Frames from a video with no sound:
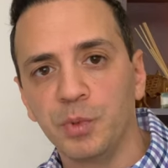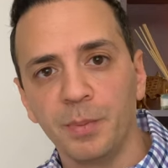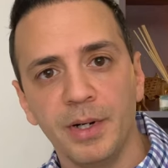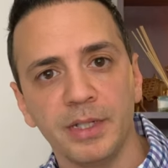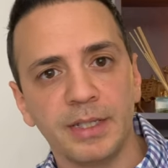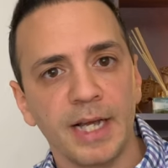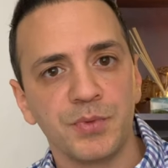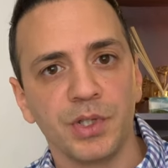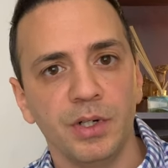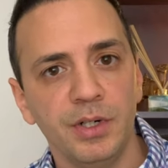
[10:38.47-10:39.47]
prepare the tax
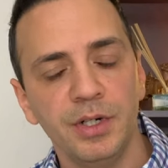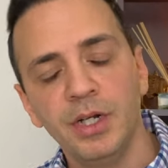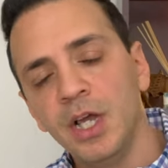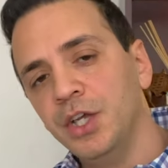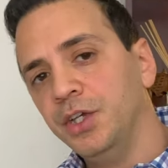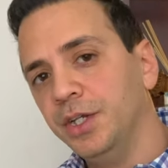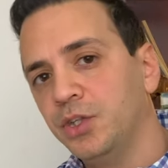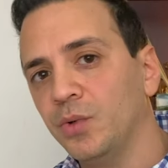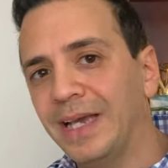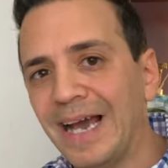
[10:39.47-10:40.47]
return, you need
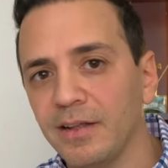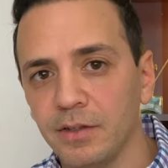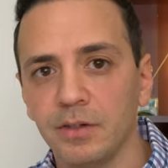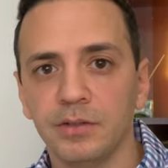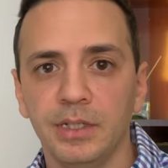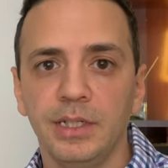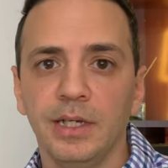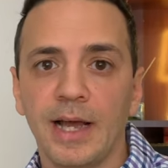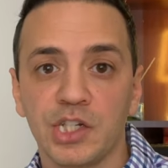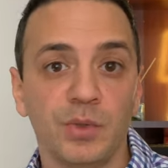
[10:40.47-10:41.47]
to gather the
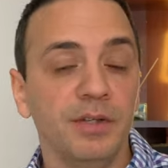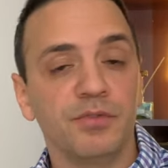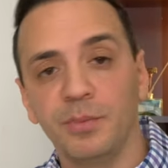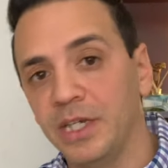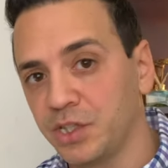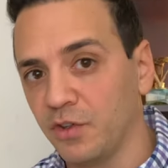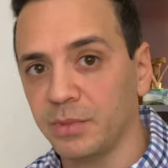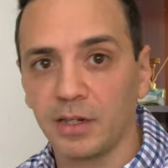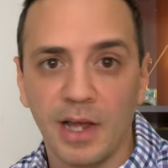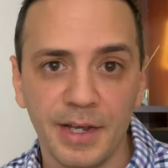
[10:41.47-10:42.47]
actual information from
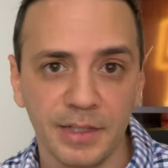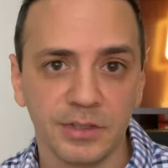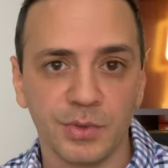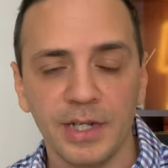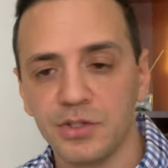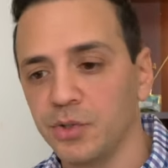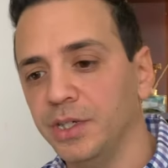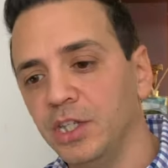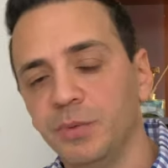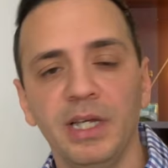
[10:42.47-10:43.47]
the clients, right? So you
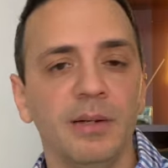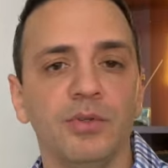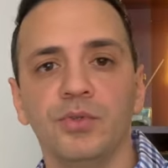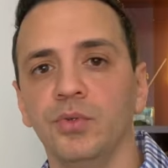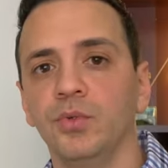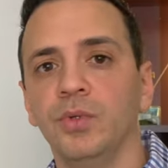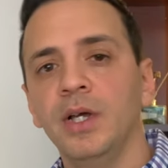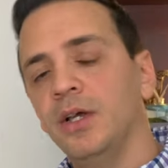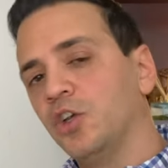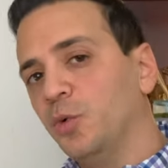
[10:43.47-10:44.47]
need to be able to
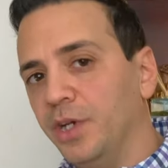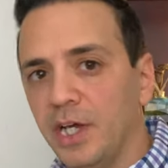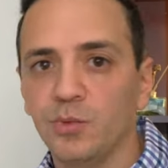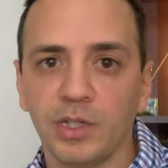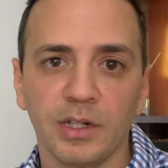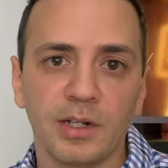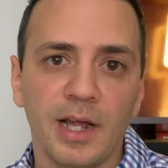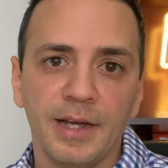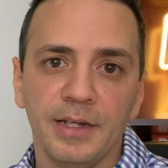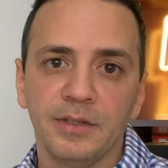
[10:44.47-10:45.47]
communicate with the
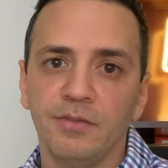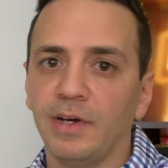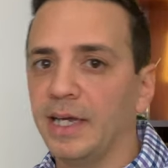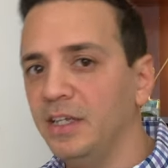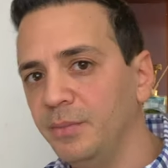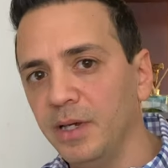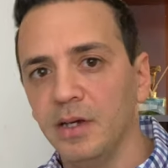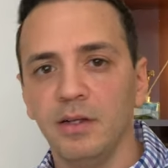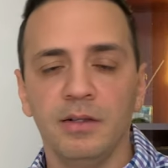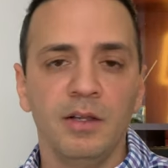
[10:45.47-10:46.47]
client via
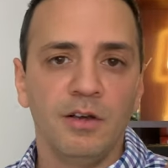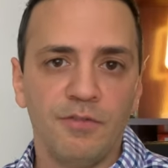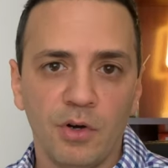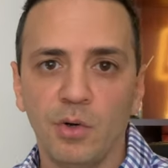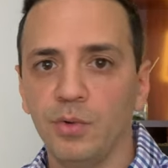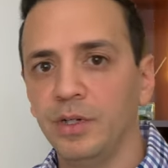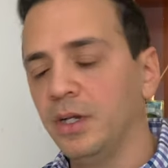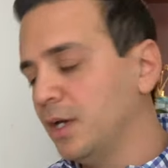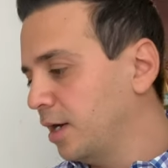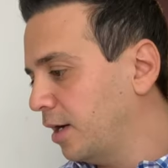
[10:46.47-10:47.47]
email, phone,
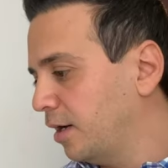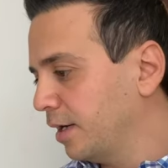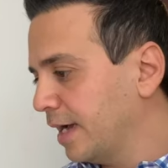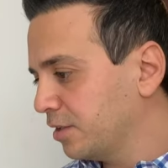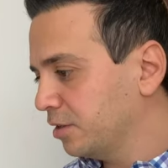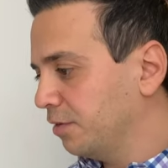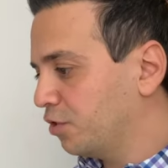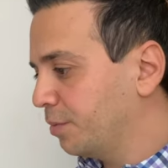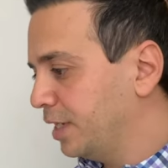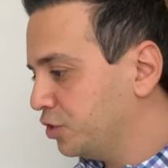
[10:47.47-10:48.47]
uh, gather the
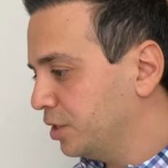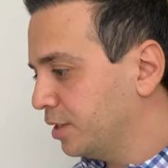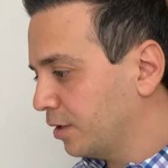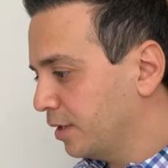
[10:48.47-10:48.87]
information that are